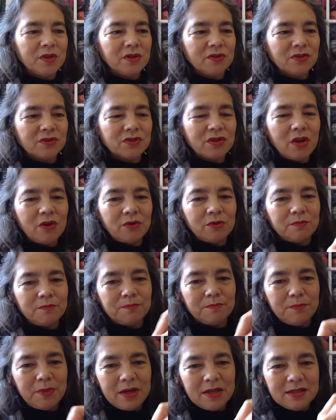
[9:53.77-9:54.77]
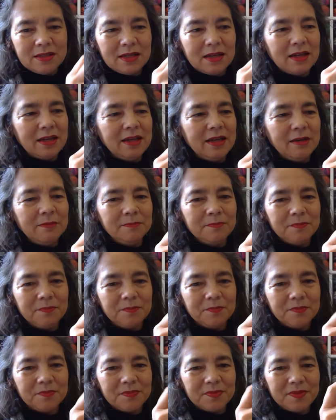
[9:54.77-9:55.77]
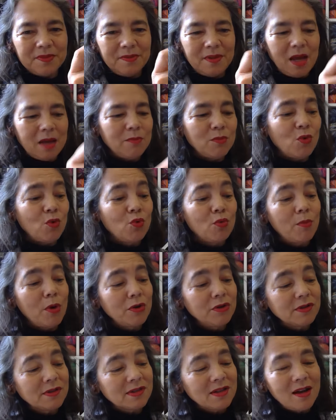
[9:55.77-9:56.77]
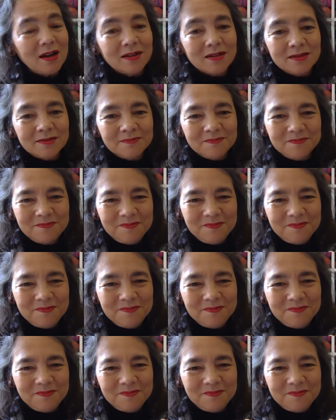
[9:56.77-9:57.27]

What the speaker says: So basically I'm almost done,